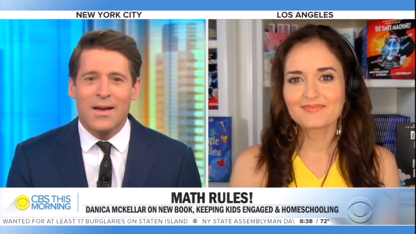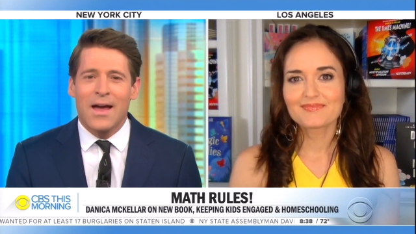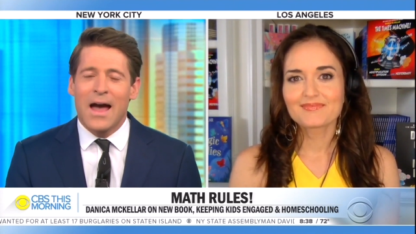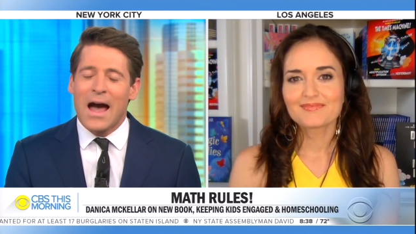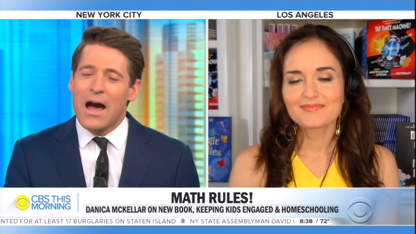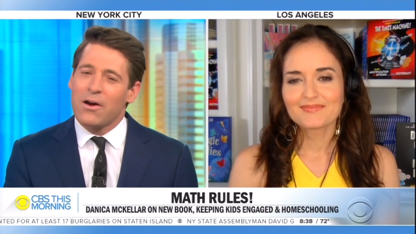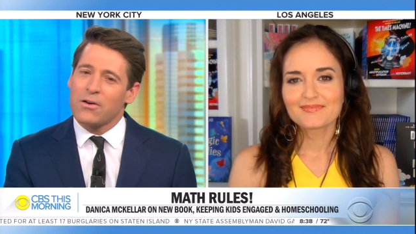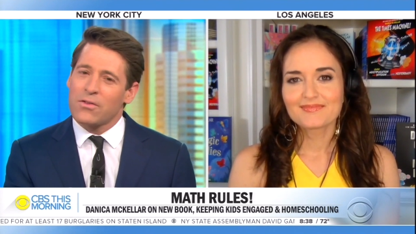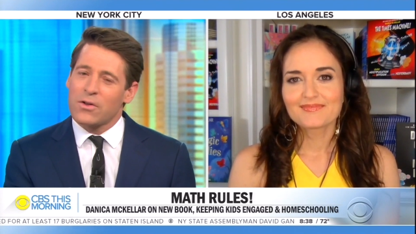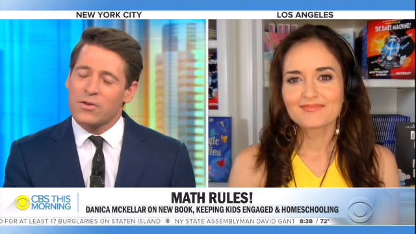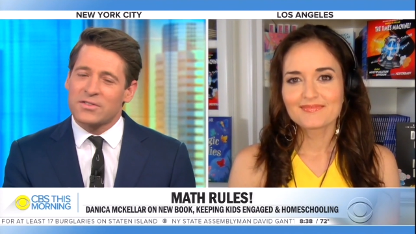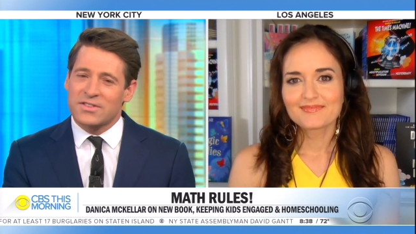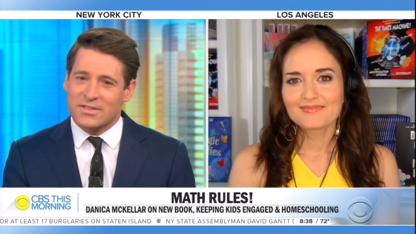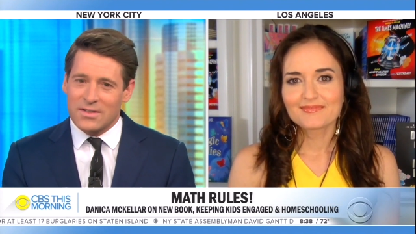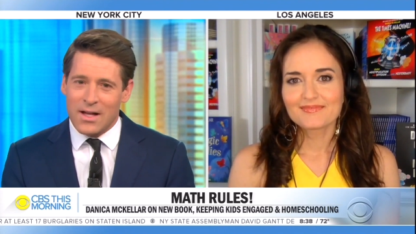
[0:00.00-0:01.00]
Speaker 1: How do those
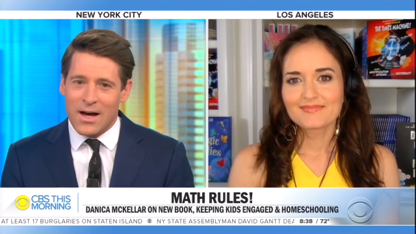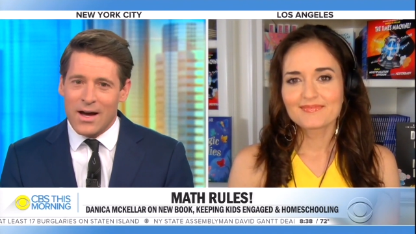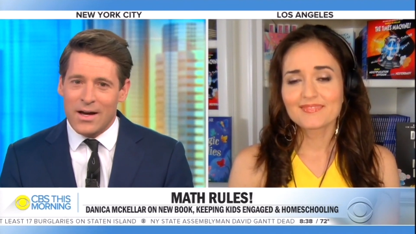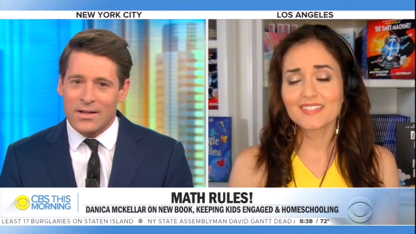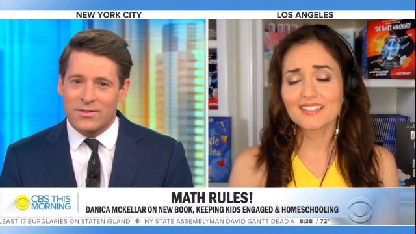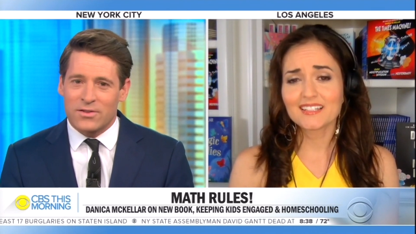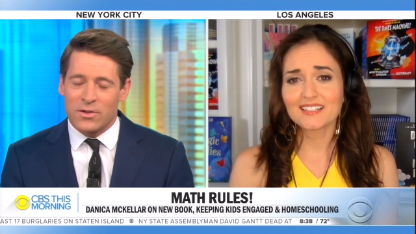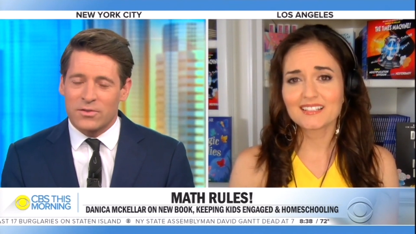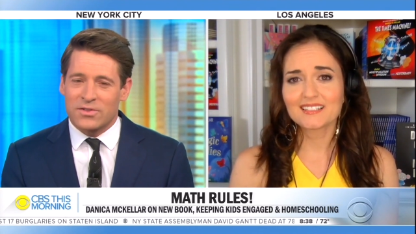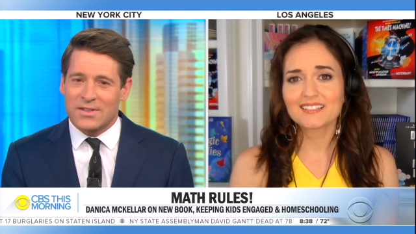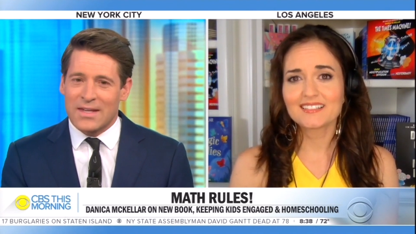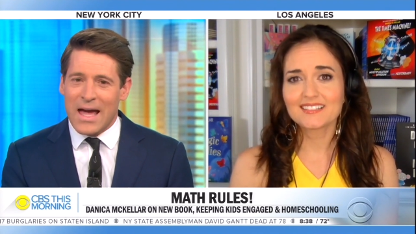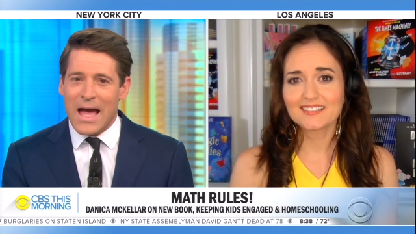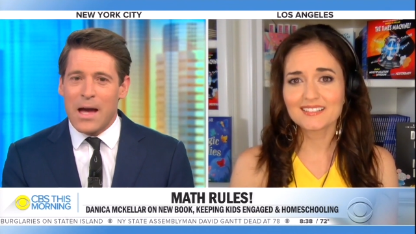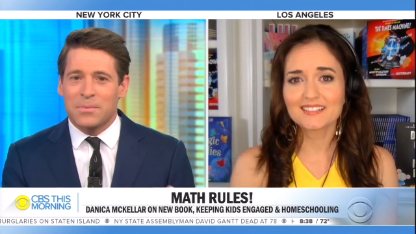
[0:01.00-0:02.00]
slides, those yeah.
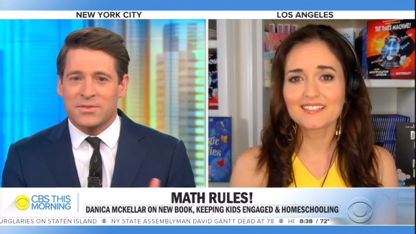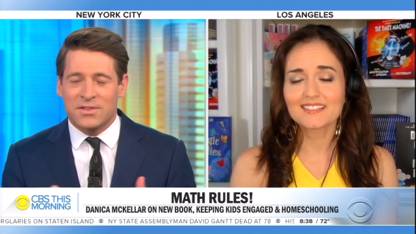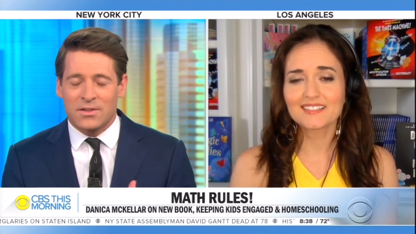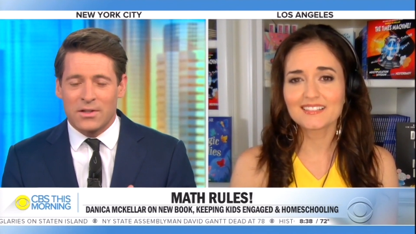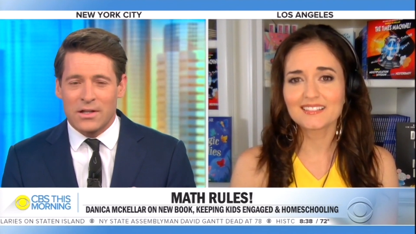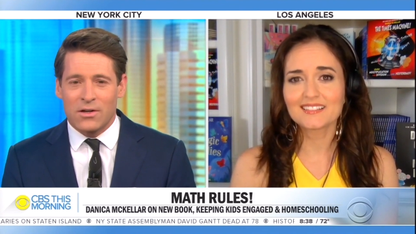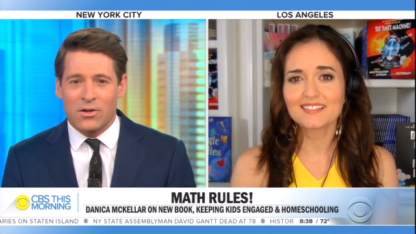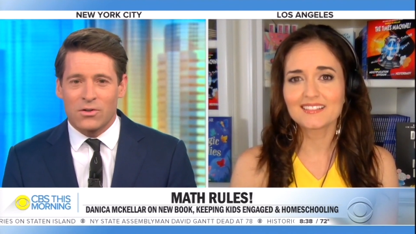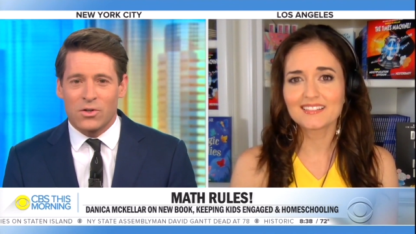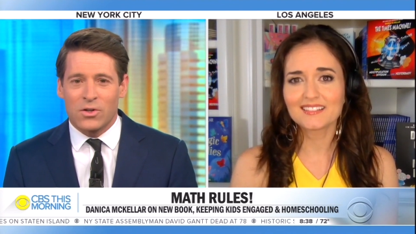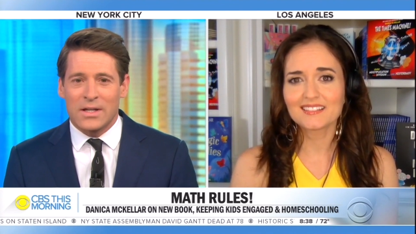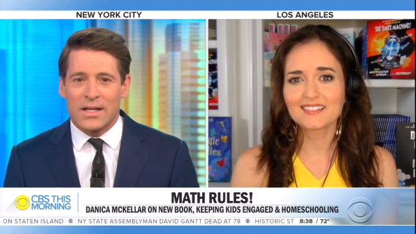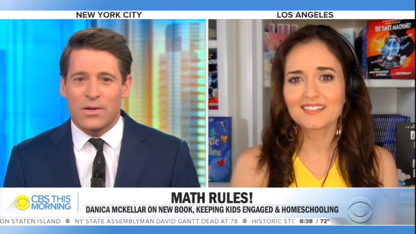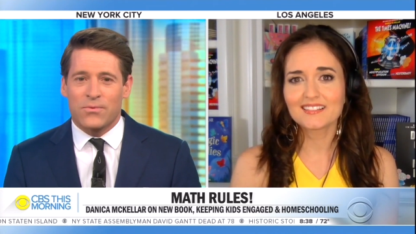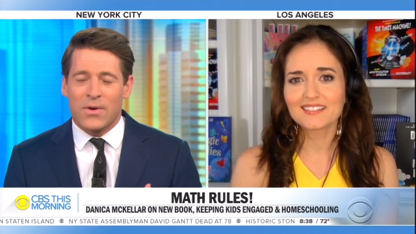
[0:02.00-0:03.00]
gaps in, in our
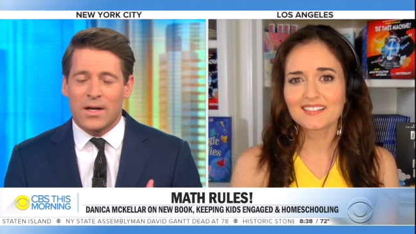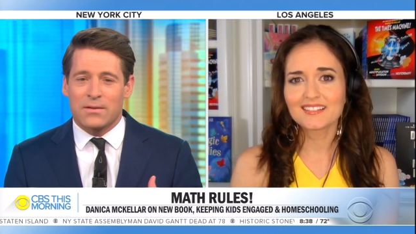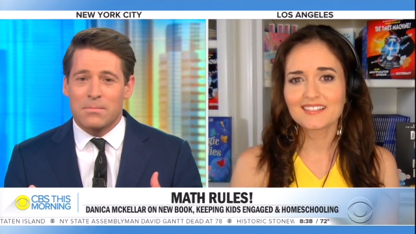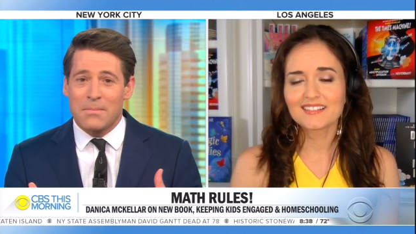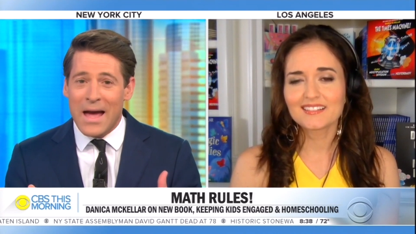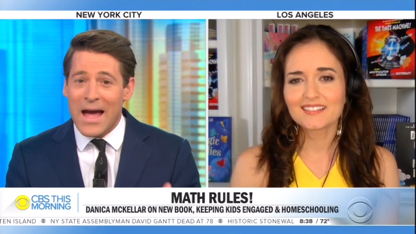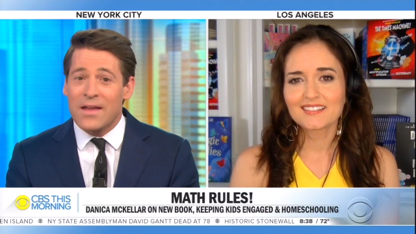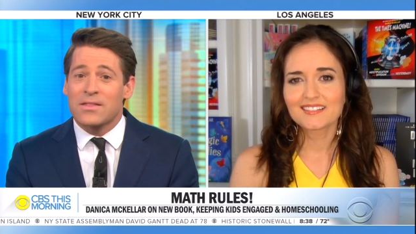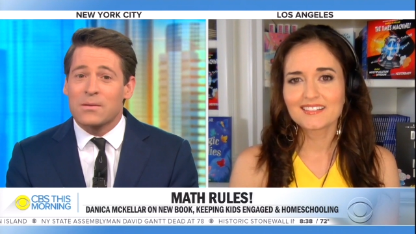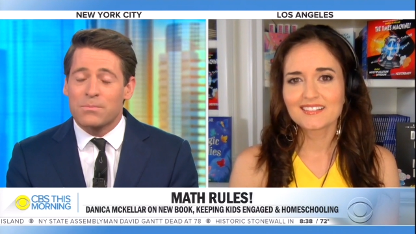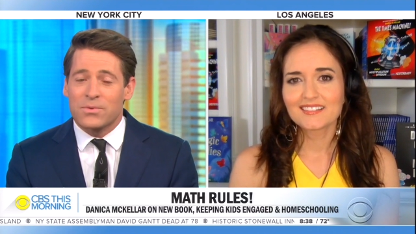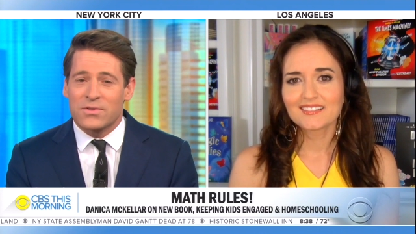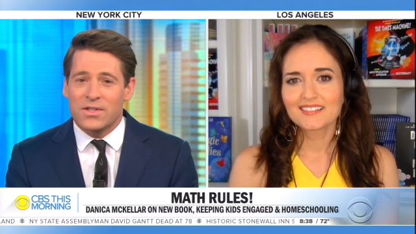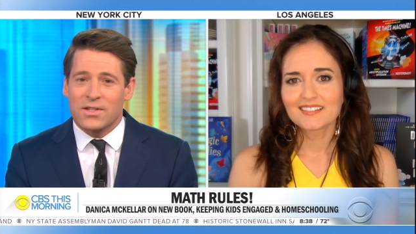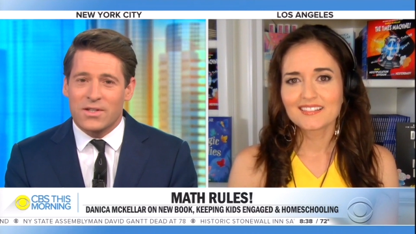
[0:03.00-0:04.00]
learning affect math in
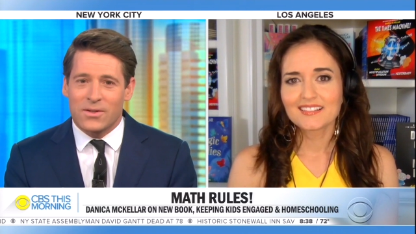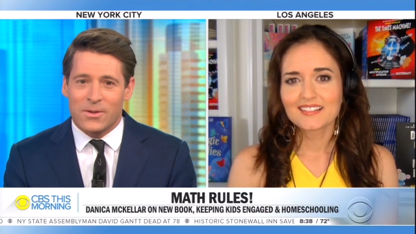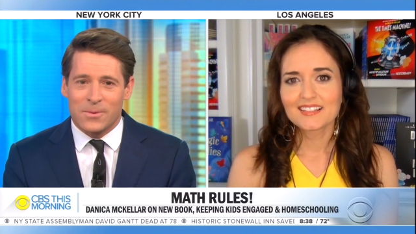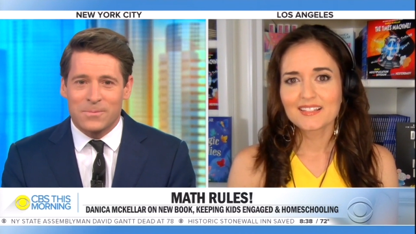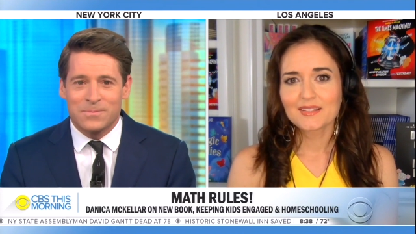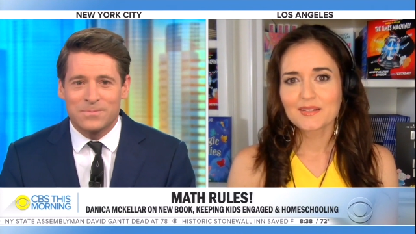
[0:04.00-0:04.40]
particular?